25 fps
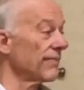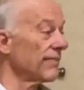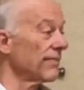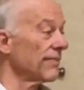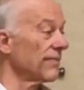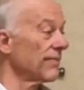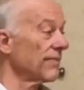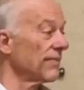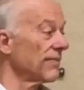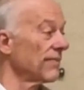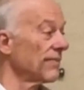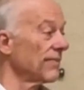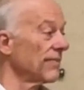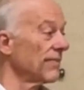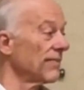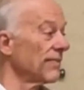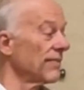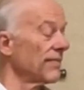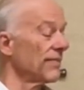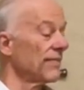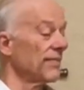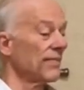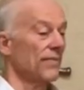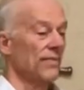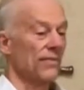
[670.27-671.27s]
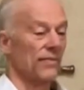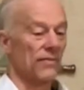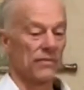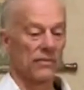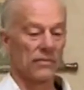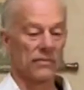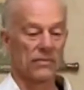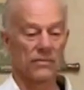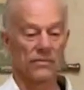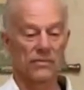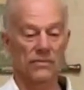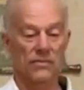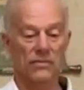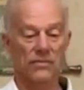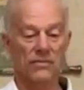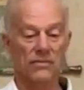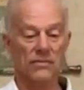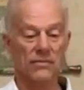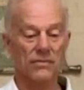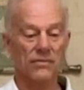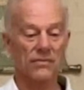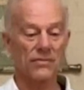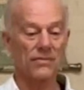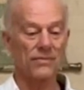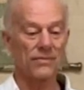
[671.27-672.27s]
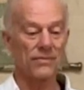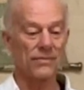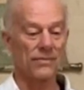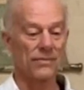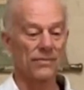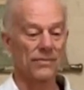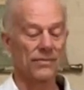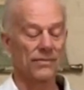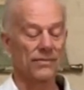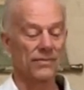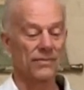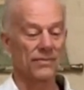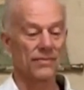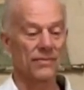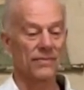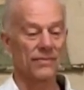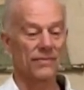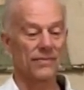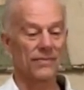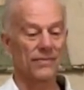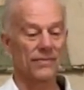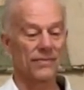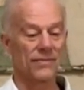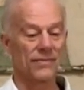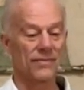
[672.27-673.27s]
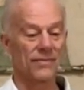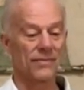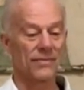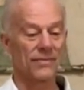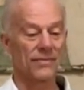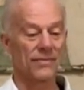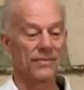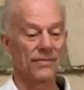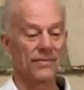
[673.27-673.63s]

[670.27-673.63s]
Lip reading: No one is speaking in this clip.